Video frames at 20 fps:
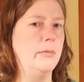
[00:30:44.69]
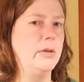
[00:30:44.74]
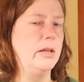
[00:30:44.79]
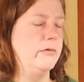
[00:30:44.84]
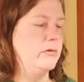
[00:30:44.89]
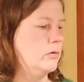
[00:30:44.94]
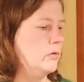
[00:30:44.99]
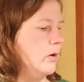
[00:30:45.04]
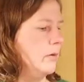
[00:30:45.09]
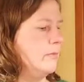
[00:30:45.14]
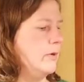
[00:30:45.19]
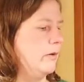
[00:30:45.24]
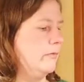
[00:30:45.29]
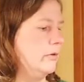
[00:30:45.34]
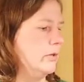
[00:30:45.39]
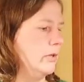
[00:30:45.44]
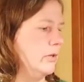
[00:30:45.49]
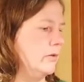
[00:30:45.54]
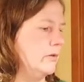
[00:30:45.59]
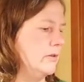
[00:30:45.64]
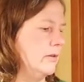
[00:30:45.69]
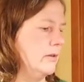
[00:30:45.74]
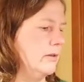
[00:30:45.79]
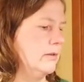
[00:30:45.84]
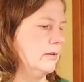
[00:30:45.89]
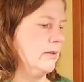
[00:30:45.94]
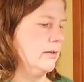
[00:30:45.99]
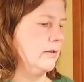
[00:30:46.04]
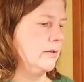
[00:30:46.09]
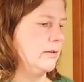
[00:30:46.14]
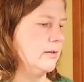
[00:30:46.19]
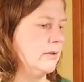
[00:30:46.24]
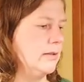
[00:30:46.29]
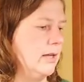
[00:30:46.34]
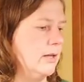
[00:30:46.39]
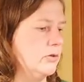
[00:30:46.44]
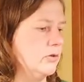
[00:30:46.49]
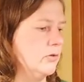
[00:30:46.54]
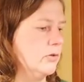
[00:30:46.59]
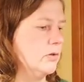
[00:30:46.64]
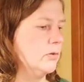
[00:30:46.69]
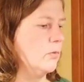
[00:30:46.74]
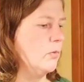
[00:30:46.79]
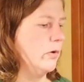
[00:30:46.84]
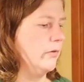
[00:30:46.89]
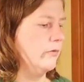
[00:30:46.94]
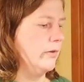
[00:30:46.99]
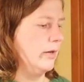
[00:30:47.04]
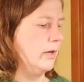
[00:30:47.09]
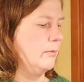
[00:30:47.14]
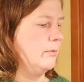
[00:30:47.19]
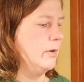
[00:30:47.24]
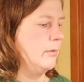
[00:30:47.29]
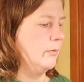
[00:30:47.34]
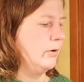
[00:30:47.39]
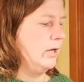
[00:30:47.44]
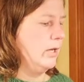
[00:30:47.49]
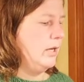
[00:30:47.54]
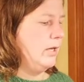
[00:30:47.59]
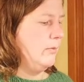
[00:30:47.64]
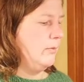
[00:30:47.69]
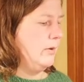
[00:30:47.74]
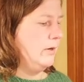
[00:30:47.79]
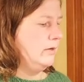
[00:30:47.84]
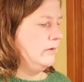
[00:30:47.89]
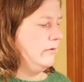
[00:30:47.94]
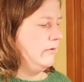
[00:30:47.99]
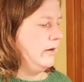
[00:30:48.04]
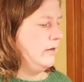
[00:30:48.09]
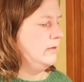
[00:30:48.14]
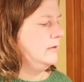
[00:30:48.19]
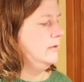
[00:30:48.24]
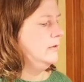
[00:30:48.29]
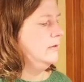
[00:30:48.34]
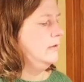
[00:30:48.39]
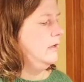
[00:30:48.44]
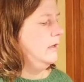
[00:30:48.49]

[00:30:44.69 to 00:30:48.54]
even though I'm not really using this as a schedule. It's more of like a memory keeping device.